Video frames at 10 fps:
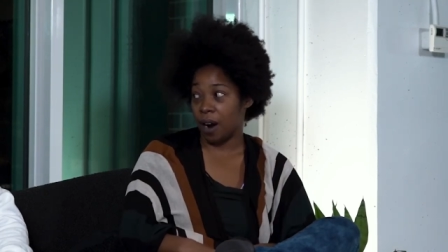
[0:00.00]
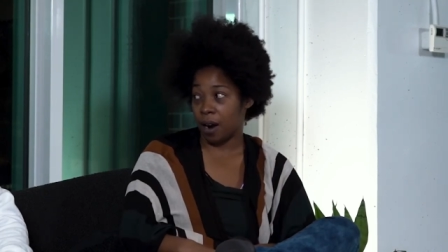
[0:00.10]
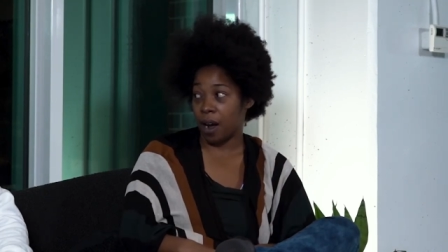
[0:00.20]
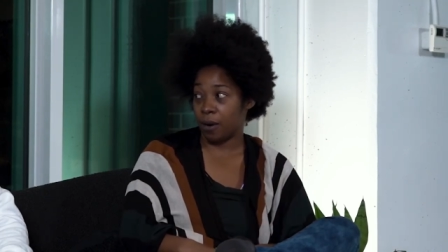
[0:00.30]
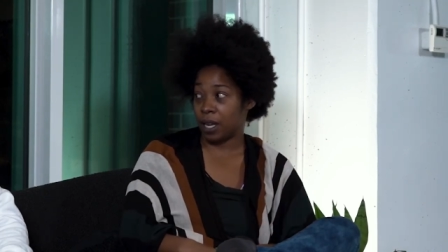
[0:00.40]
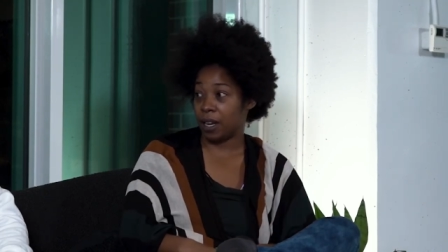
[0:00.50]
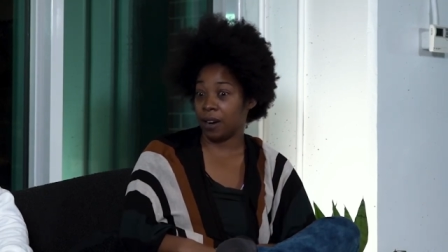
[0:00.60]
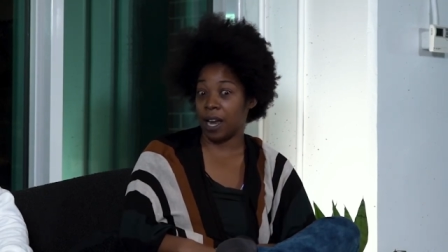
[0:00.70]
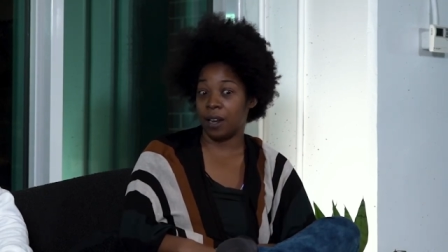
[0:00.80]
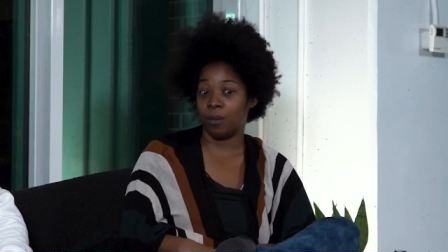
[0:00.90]
are out
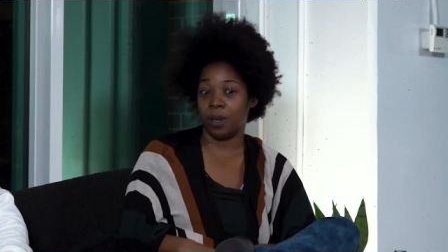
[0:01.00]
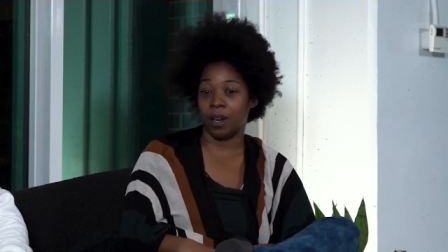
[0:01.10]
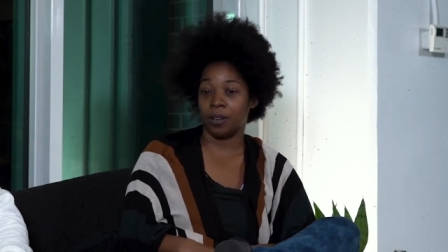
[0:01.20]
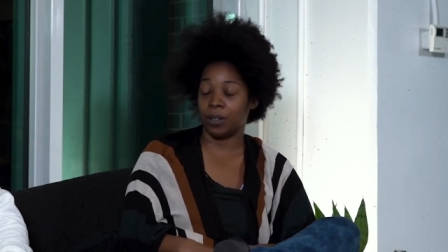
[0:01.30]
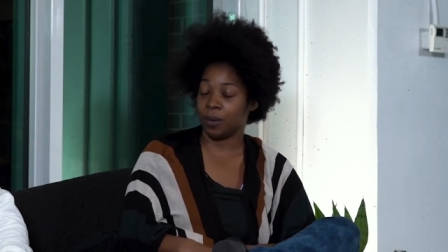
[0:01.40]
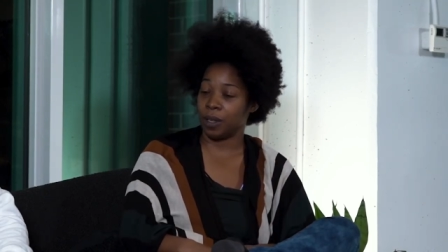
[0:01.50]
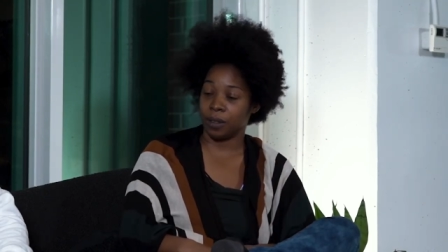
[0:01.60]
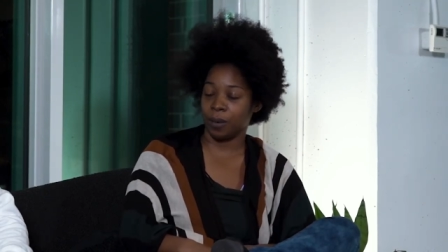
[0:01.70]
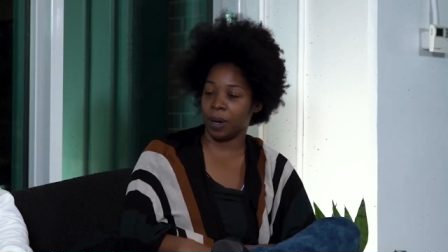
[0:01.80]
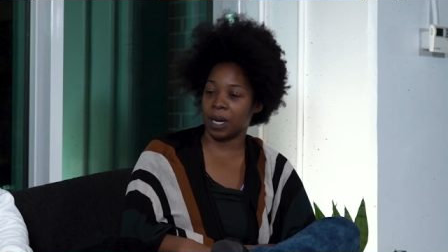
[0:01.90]
here and we are doing
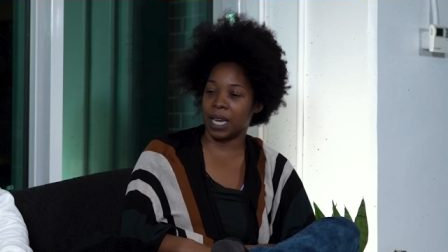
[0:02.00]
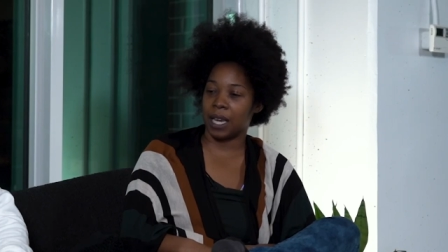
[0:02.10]
the work.